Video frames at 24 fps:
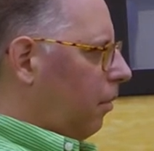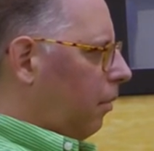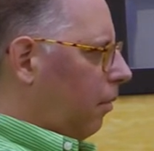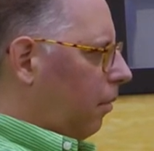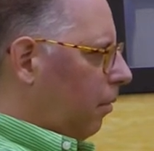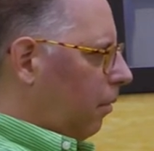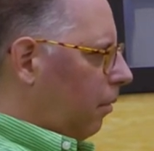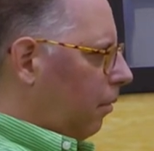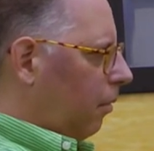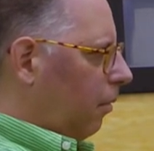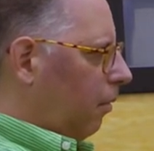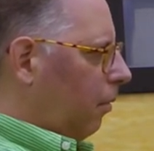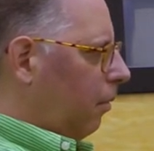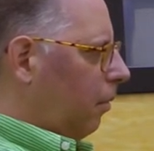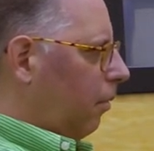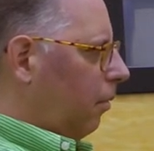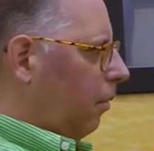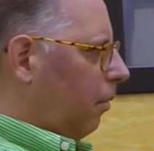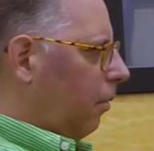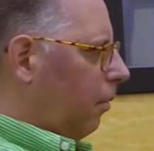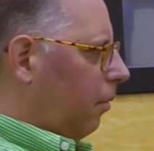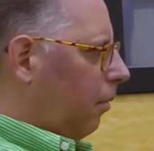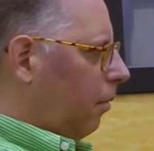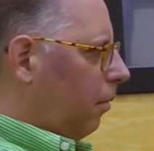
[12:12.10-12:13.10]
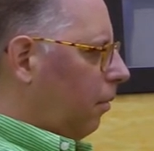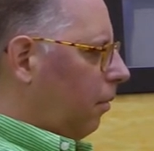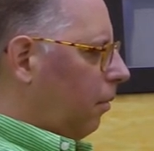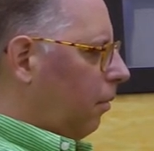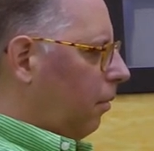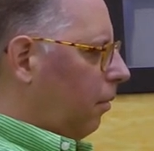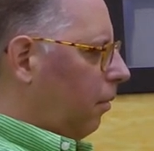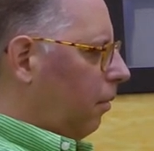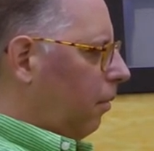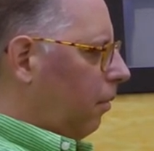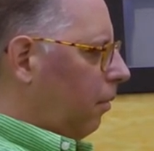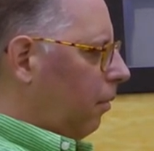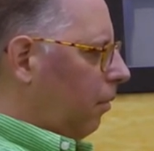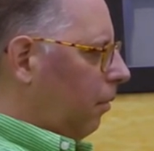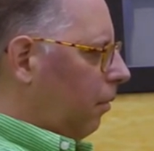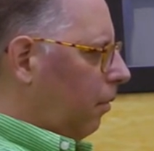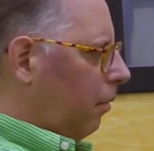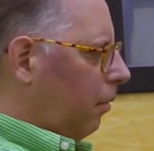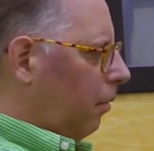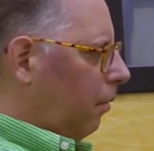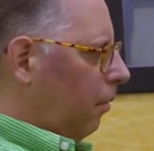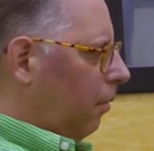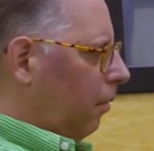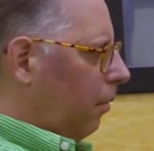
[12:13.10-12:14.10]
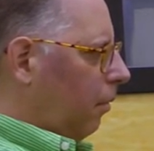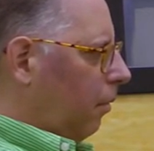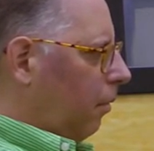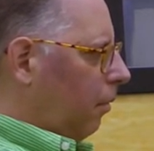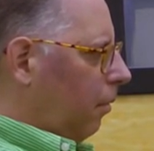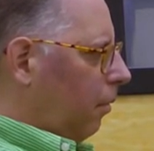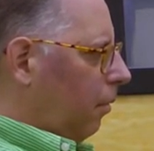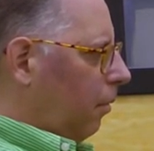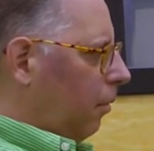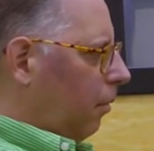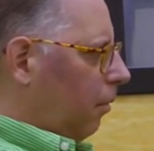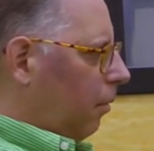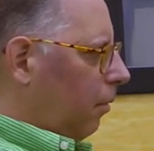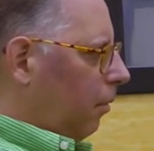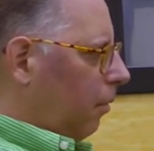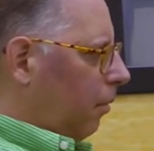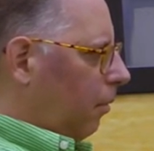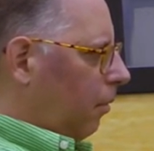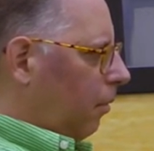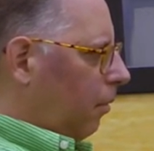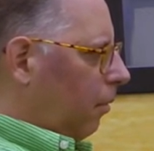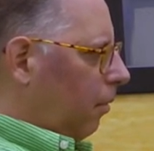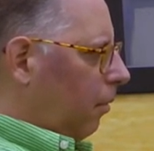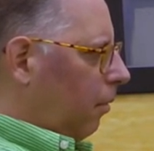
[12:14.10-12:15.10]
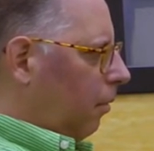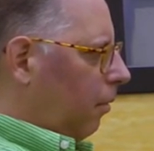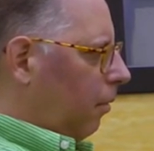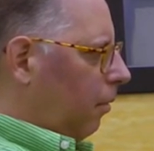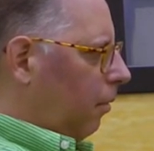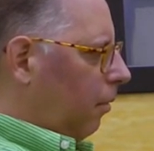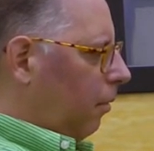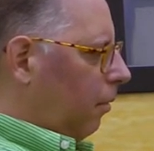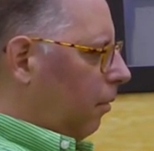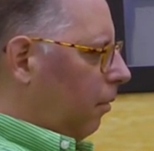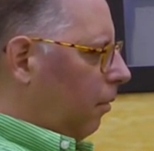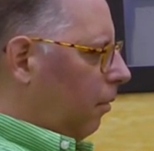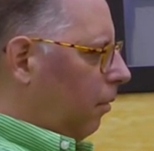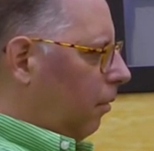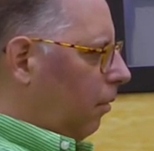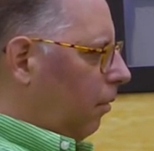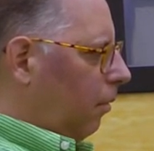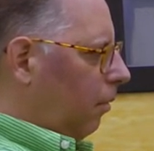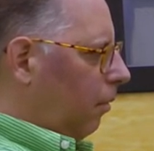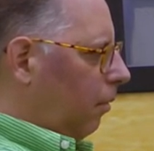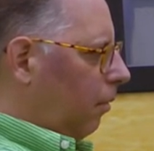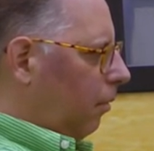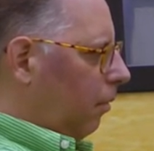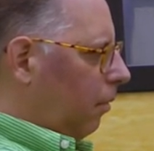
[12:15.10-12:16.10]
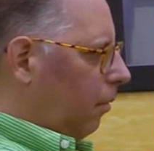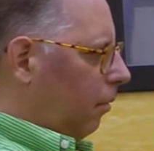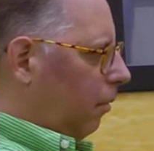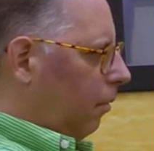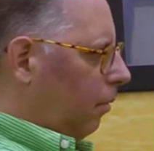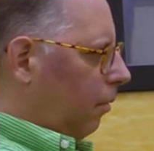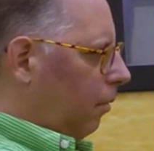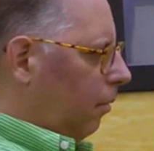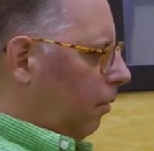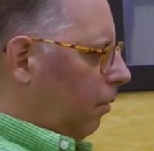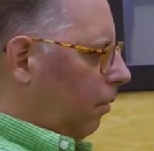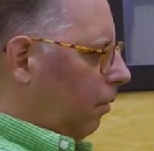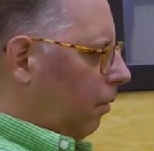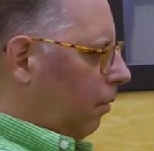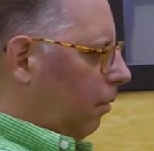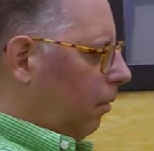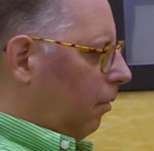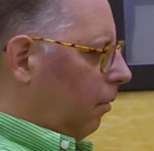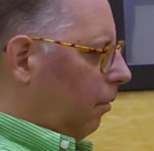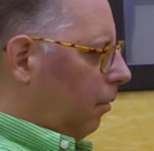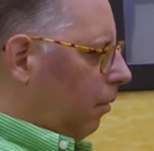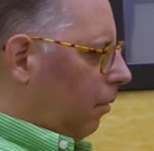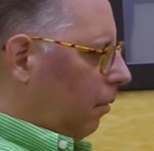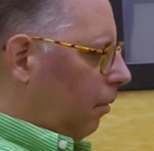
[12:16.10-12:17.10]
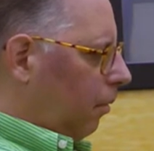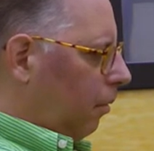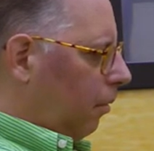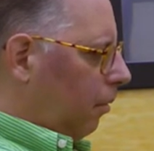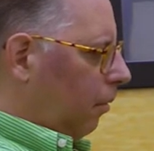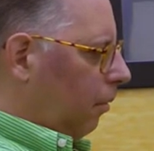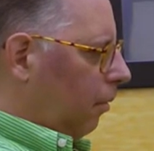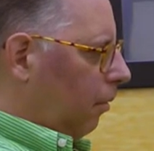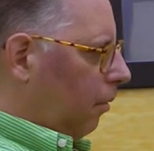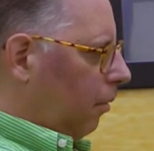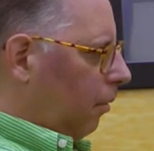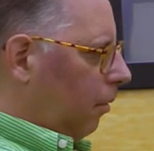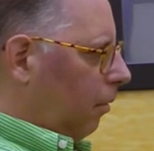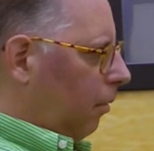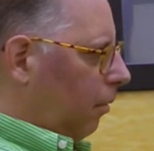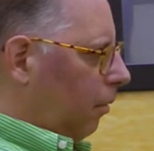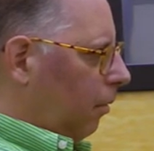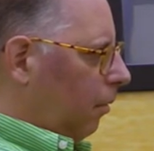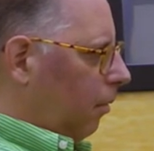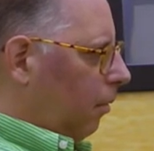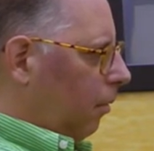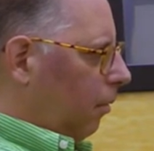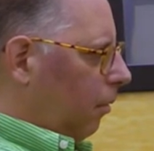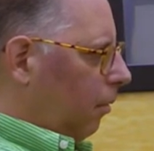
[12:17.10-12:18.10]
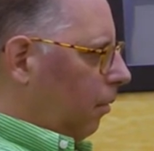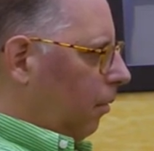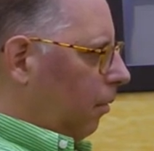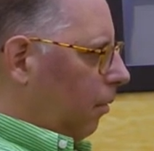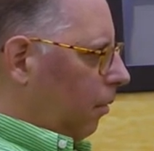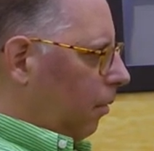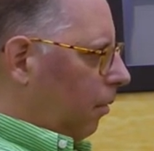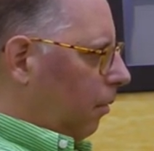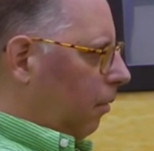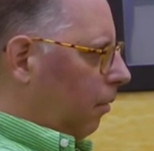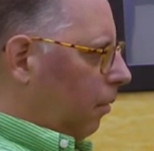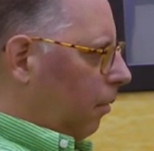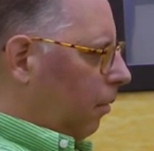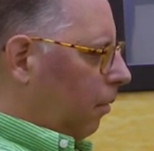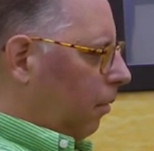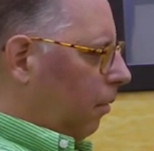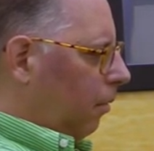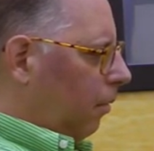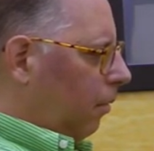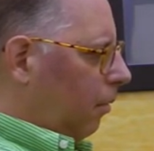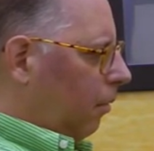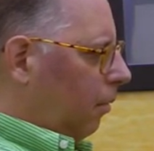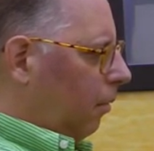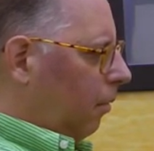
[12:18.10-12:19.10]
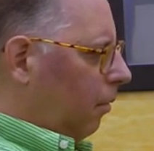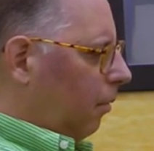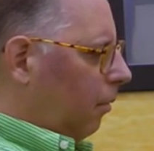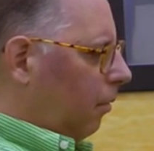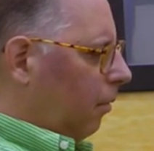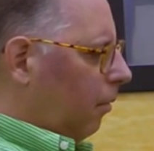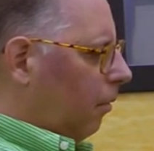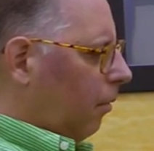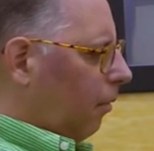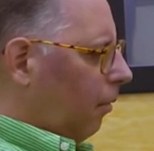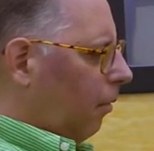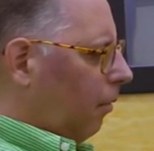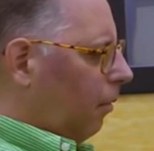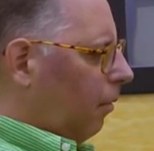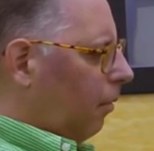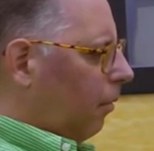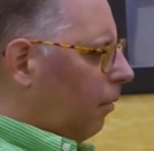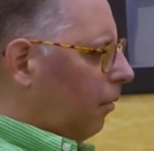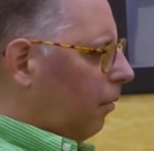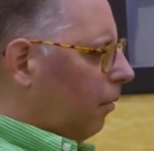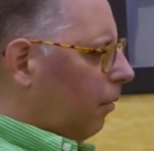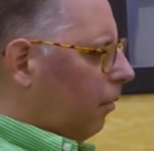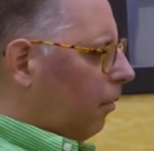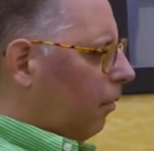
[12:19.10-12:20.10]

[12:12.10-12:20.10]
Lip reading: The person shown says nothing.